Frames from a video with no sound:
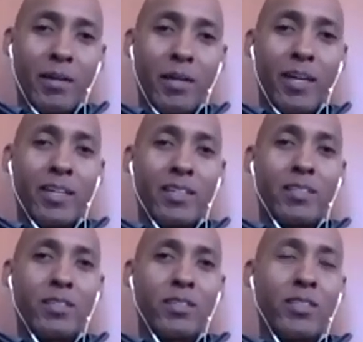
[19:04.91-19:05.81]

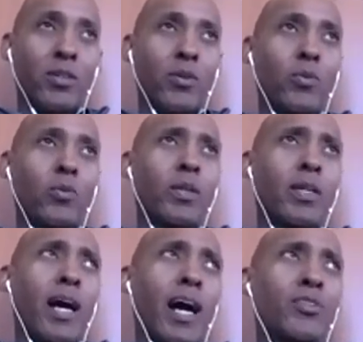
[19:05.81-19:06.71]
And,
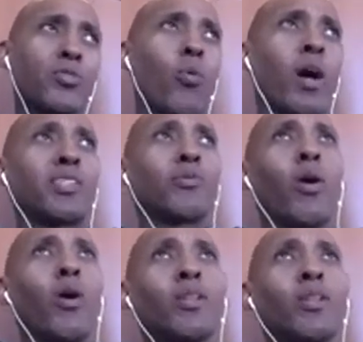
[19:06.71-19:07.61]
I do
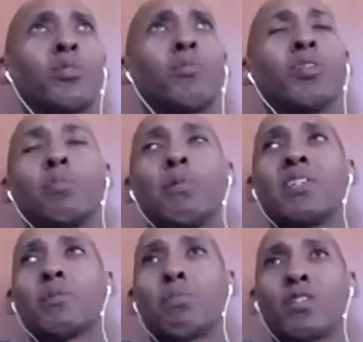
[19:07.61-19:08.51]
learn some of the
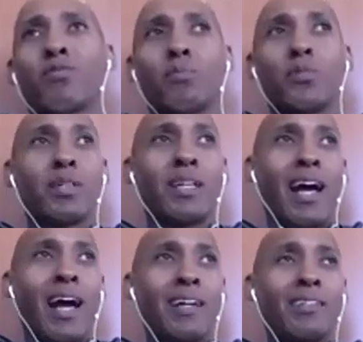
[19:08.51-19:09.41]
speaking piece from you, but
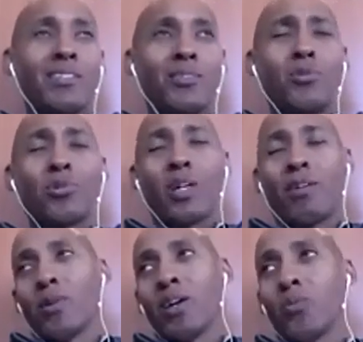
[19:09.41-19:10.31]
you travel
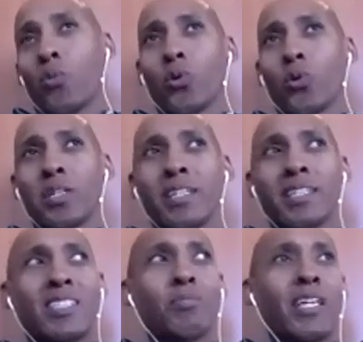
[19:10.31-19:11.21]
around the world, and like,
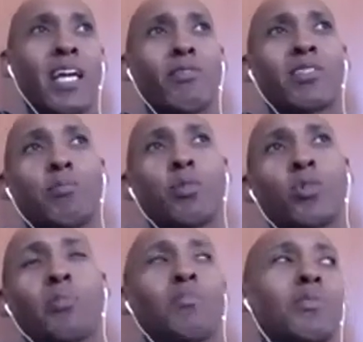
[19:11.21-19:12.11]
seems like every time you
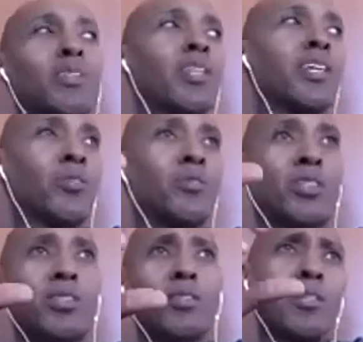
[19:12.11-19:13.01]
drop something in, like you're
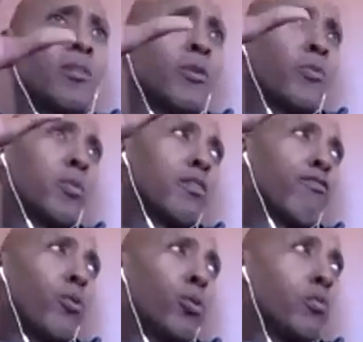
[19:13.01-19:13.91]
just, whether it be a
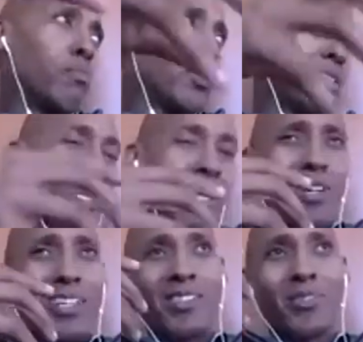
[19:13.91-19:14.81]
photo of a building, like you're
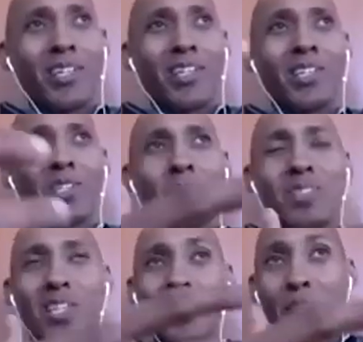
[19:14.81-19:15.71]
actually doing the history and
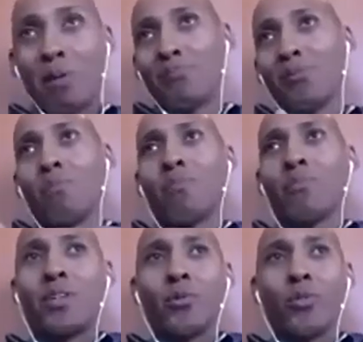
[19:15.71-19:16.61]
teaching people,
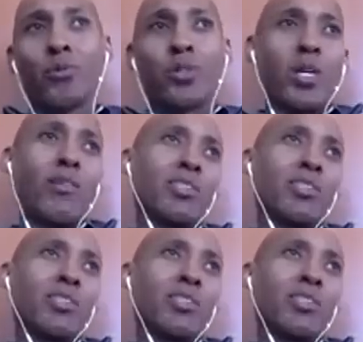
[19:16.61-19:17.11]
through the travel.